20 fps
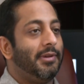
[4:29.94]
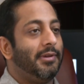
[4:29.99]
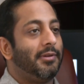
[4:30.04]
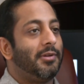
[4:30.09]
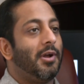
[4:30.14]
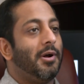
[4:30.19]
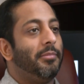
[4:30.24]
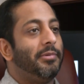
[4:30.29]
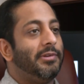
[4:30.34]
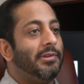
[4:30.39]

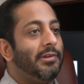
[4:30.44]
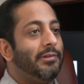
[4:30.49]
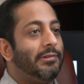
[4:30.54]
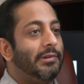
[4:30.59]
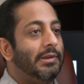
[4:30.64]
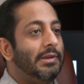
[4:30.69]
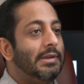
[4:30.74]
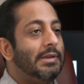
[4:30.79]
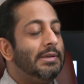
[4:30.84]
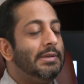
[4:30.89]

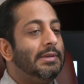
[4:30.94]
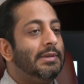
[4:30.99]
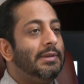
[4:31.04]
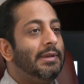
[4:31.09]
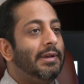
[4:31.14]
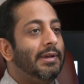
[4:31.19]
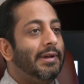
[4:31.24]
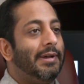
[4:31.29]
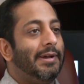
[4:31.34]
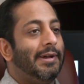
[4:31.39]
competition.
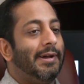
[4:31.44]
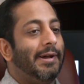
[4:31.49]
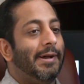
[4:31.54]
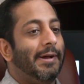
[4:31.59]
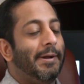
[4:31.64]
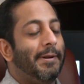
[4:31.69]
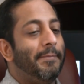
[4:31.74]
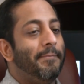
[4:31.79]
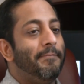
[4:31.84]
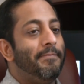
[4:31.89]

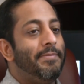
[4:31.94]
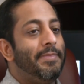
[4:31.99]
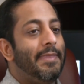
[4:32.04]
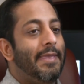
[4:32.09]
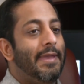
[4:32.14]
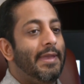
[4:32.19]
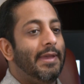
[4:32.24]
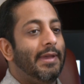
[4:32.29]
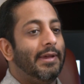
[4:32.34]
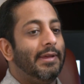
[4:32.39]

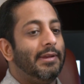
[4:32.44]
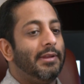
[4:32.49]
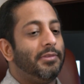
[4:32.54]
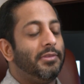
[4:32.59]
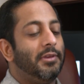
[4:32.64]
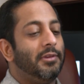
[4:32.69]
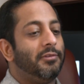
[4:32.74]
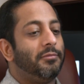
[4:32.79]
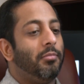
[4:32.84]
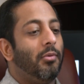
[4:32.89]
And at
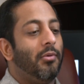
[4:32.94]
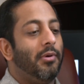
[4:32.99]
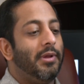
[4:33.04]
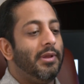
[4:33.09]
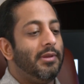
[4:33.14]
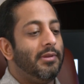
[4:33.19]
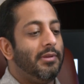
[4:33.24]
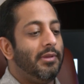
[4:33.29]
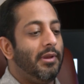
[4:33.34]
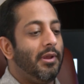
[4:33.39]
this
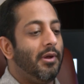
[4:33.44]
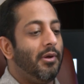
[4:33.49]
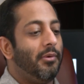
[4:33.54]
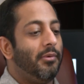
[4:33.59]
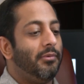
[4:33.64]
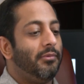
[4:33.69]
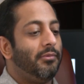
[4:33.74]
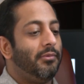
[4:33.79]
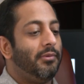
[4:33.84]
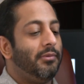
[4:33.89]
point, you
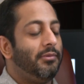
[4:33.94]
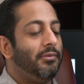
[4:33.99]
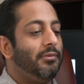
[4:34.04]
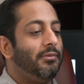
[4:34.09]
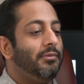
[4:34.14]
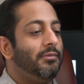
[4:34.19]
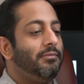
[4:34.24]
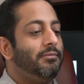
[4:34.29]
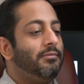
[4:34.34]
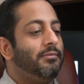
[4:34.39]
know,
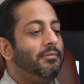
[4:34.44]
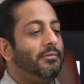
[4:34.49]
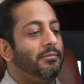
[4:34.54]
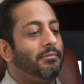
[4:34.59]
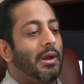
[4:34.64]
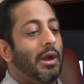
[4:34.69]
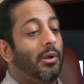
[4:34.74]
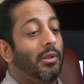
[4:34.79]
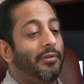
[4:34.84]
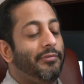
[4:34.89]

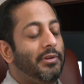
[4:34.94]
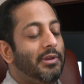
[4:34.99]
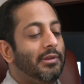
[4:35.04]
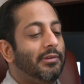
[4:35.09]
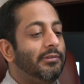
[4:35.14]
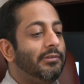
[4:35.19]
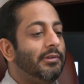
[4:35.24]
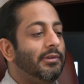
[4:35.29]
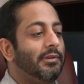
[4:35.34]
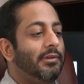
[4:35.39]
powerlifting
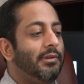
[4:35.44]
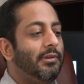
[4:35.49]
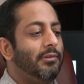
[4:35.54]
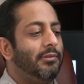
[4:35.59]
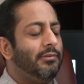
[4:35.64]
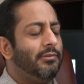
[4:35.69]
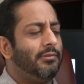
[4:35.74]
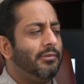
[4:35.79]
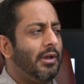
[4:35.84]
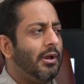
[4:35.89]

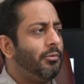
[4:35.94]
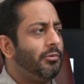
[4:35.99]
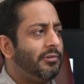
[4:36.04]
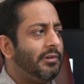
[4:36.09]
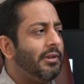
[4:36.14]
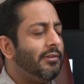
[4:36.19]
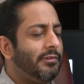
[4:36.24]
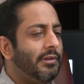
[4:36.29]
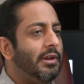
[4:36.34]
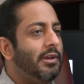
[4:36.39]
is I would
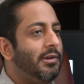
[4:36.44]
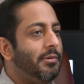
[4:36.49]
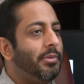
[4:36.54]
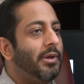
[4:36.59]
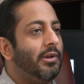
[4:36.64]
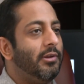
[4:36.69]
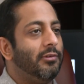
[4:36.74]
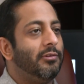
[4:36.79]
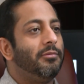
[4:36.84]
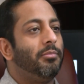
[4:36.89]
say it's an
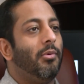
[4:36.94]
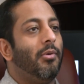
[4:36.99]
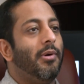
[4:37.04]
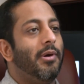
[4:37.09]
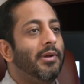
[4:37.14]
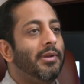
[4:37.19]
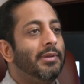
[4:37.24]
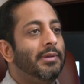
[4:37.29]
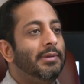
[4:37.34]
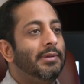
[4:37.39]
independent
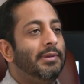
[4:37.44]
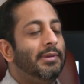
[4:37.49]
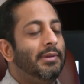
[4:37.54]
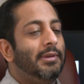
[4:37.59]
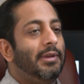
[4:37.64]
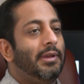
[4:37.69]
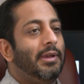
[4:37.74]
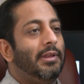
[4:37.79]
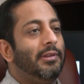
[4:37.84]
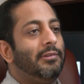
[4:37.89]
sport.
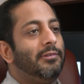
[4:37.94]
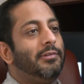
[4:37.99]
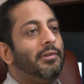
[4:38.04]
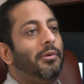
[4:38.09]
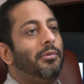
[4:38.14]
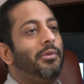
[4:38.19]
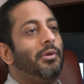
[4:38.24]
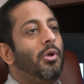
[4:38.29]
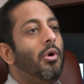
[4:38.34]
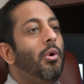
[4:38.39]
And
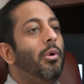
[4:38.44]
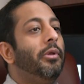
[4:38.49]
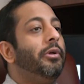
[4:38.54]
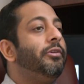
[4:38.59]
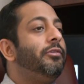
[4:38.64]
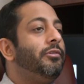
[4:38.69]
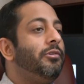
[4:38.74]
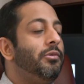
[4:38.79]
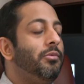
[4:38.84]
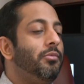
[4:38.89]
so the goal
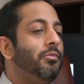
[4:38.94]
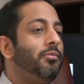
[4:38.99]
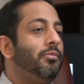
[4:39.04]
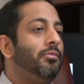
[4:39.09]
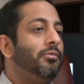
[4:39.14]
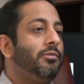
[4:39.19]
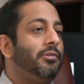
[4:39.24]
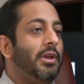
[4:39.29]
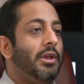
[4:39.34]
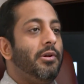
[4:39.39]
is you
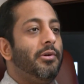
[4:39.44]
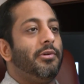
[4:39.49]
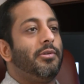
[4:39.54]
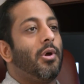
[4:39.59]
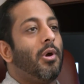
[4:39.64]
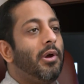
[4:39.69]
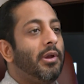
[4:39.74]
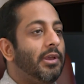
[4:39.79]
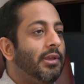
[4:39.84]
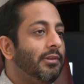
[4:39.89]
set your
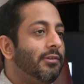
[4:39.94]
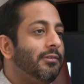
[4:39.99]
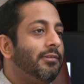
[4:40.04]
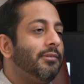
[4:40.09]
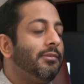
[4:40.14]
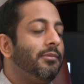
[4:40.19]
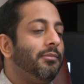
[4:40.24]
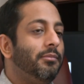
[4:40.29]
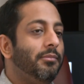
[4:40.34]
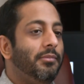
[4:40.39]
targets
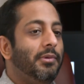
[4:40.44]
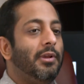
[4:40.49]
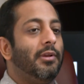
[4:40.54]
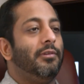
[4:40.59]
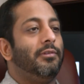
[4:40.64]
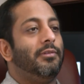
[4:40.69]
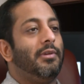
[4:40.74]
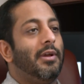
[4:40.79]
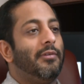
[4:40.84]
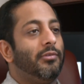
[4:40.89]

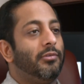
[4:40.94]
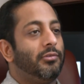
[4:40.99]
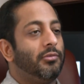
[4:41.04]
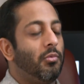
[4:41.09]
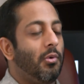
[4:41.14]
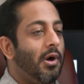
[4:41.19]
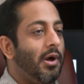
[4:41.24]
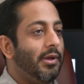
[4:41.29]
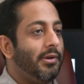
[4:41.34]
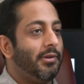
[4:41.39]
because you have a
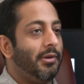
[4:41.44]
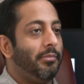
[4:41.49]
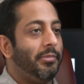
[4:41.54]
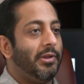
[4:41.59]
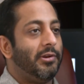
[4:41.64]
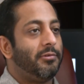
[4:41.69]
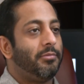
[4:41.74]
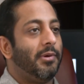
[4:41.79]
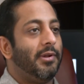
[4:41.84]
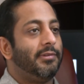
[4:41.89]
squat, a
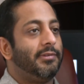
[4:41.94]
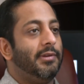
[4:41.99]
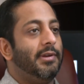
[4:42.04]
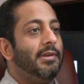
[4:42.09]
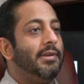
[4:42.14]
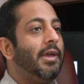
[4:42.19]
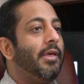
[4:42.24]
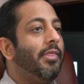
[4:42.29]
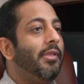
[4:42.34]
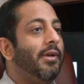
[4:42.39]
bench press, and a
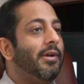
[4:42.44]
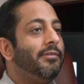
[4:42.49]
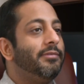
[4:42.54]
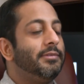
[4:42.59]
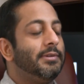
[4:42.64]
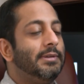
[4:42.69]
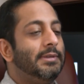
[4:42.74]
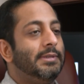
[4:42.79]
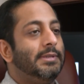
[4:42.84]
deadlift.